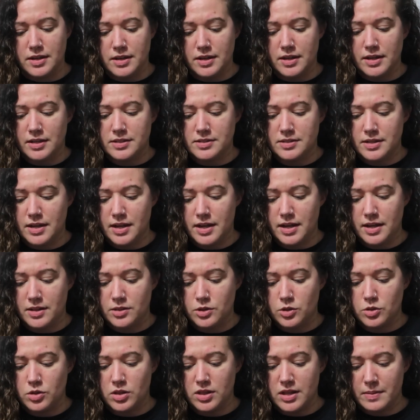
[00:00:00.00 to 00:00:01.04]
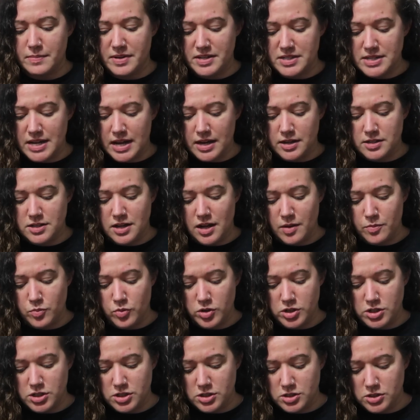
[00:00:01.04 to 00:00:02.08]
It's a Lululemon tank top,
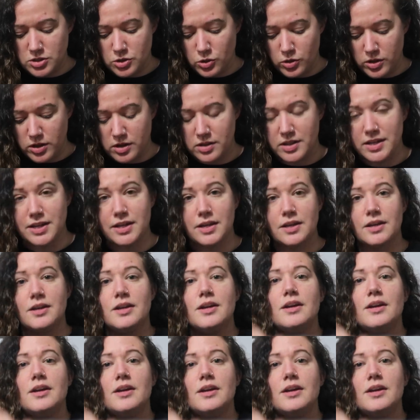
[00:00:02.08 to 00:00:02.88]
which historically